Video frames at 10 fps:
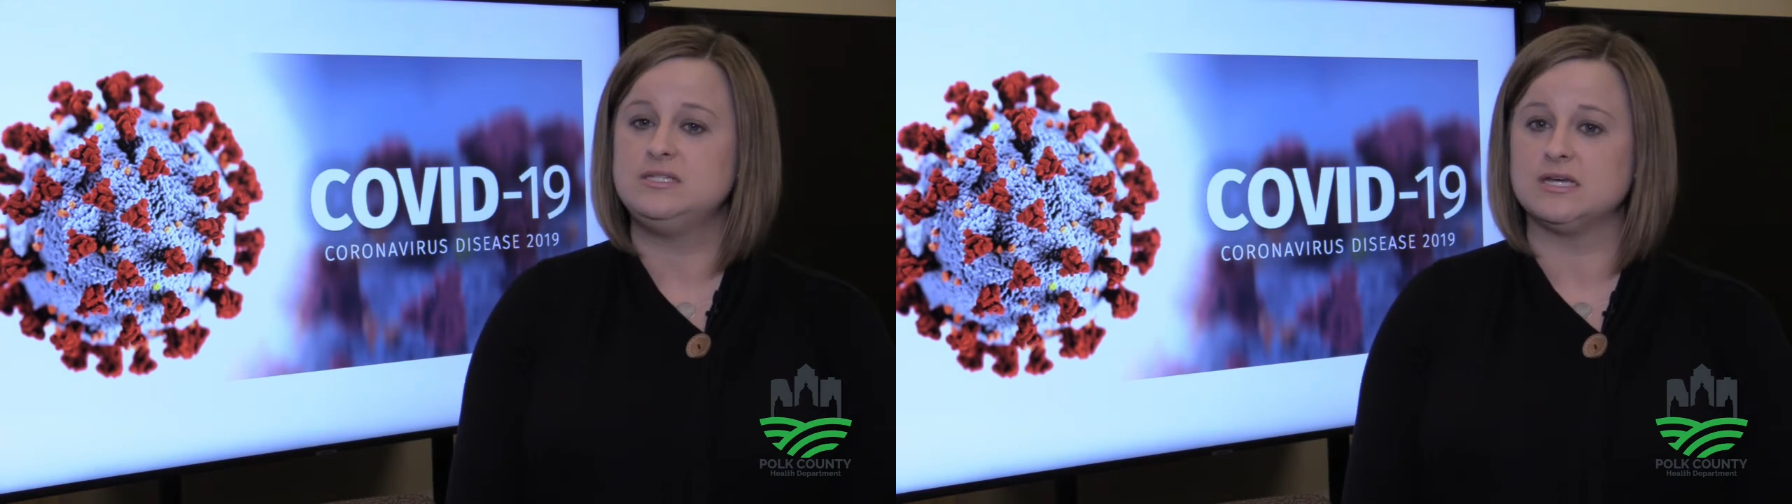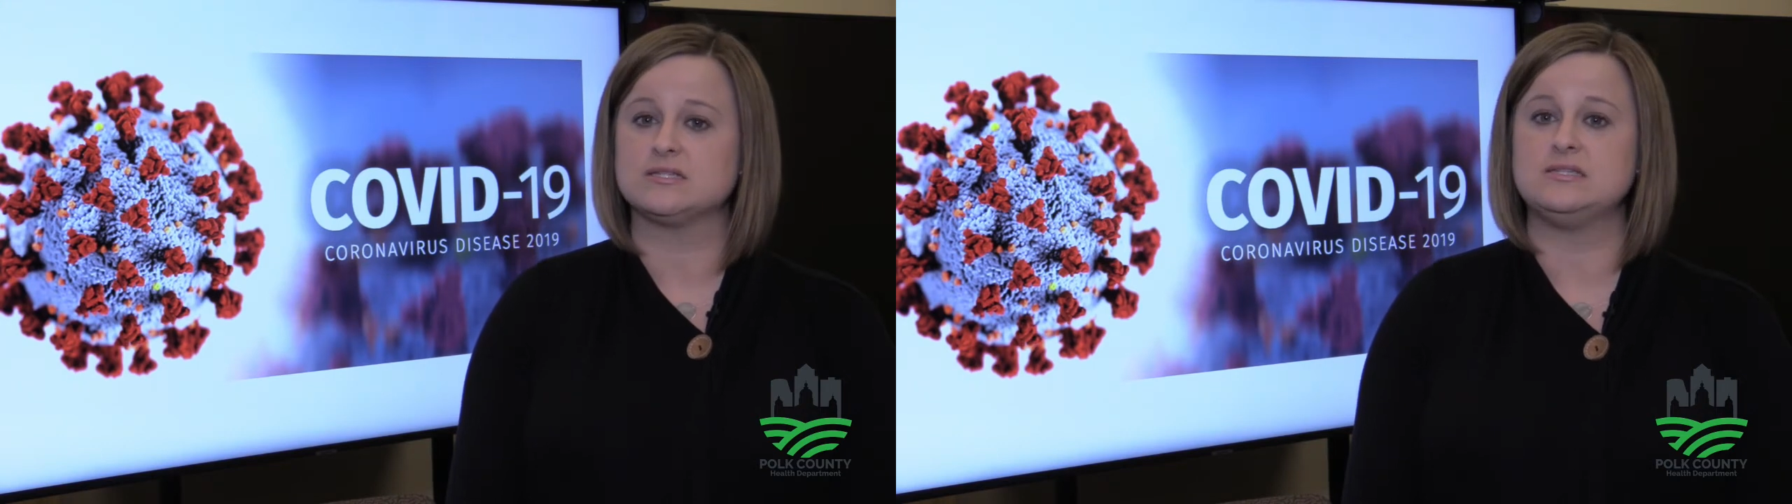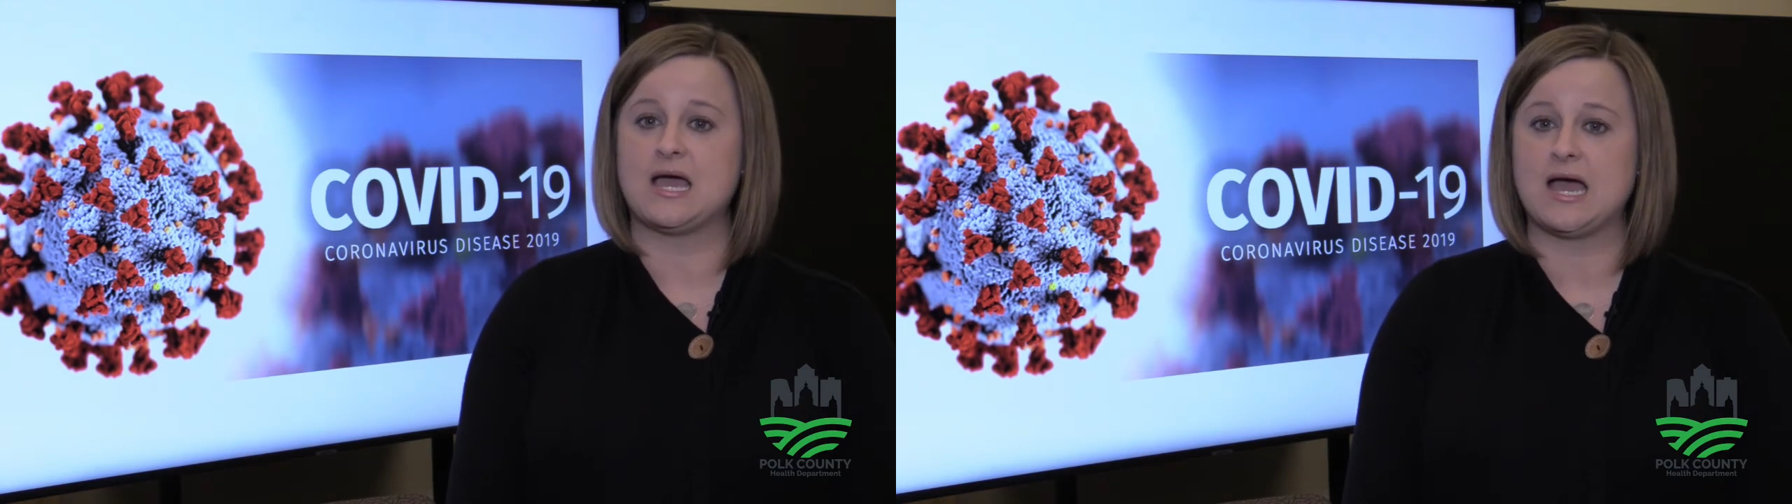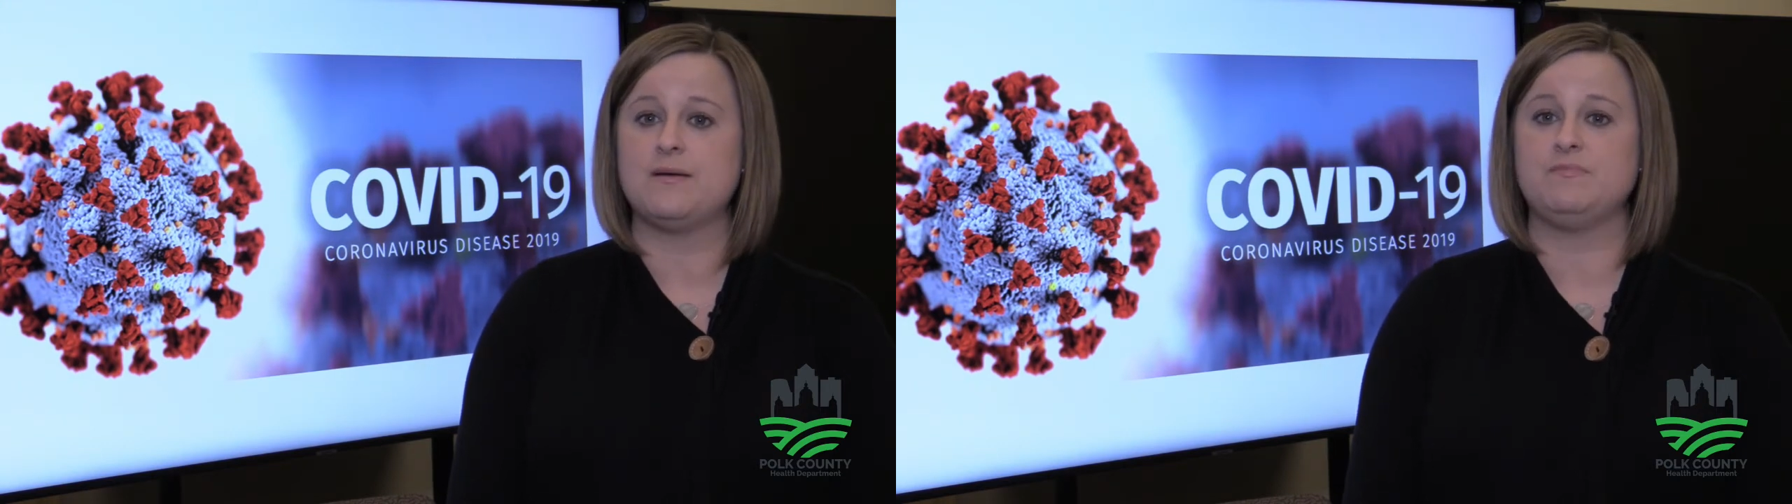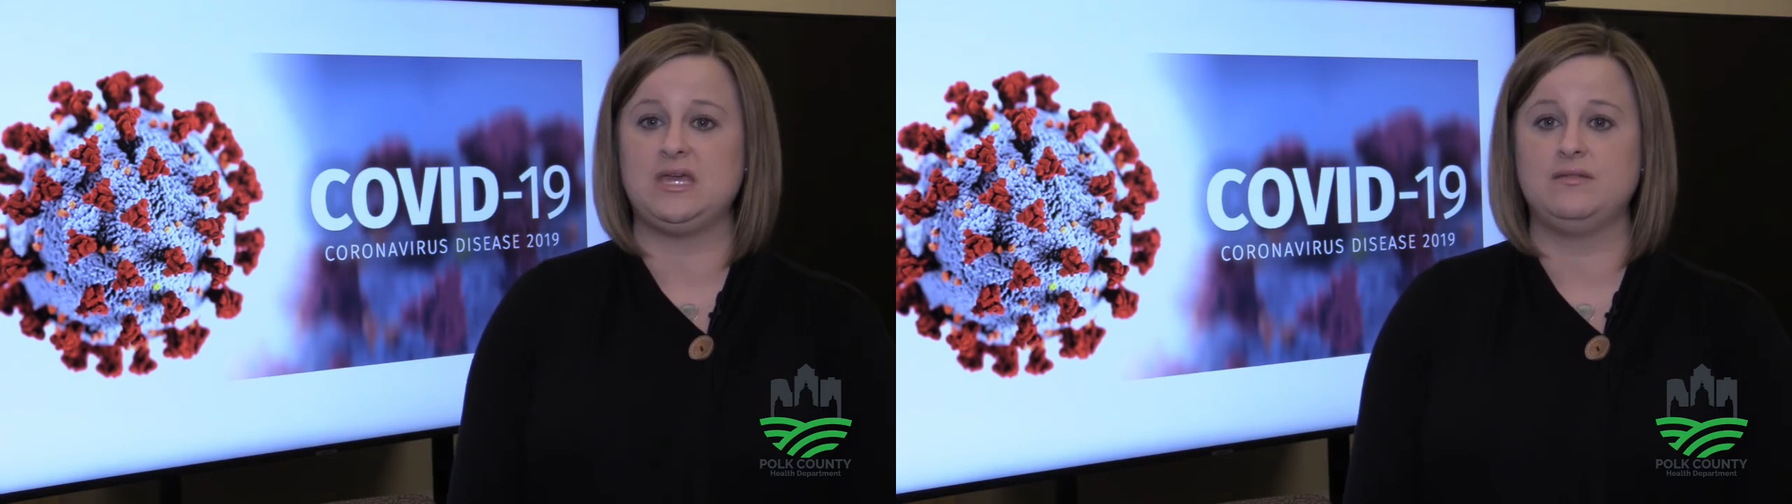does
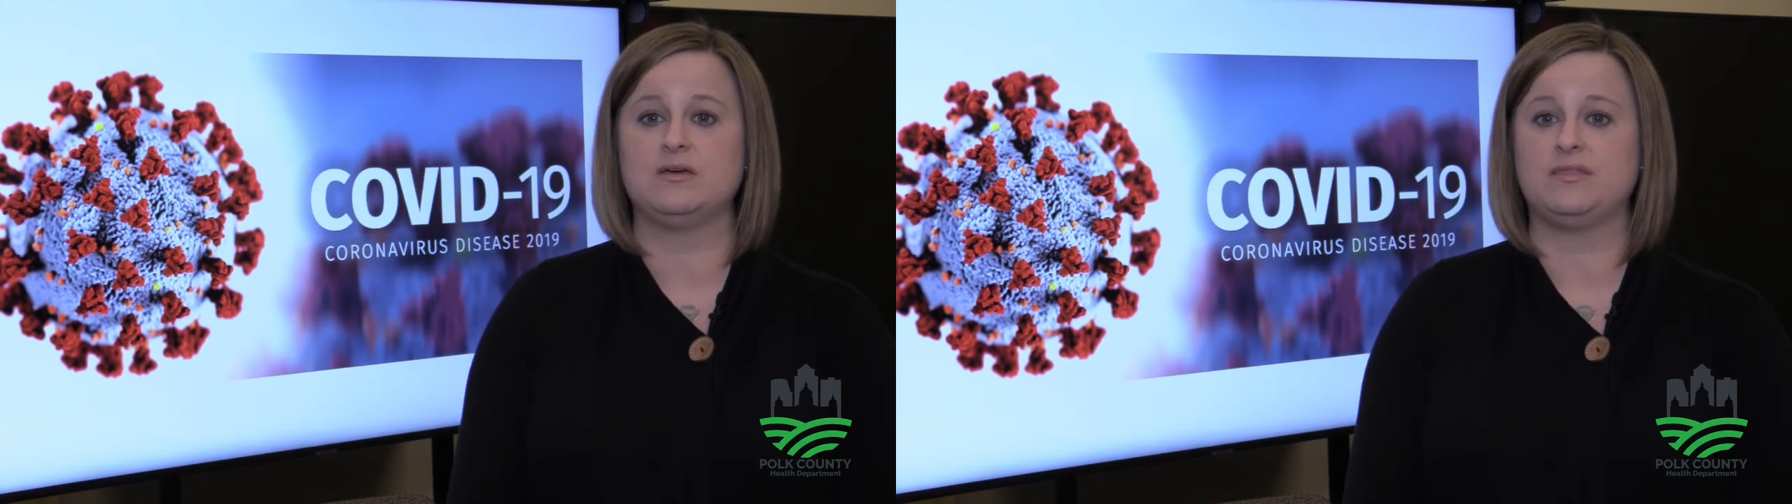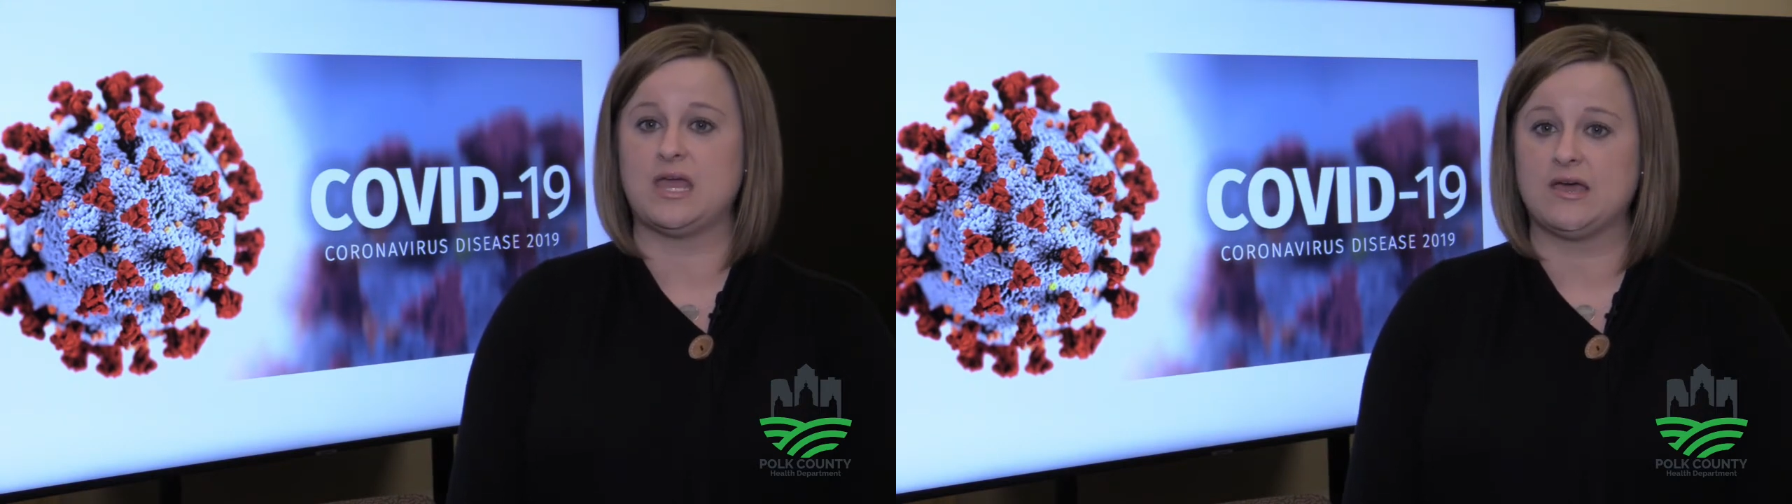not mean that they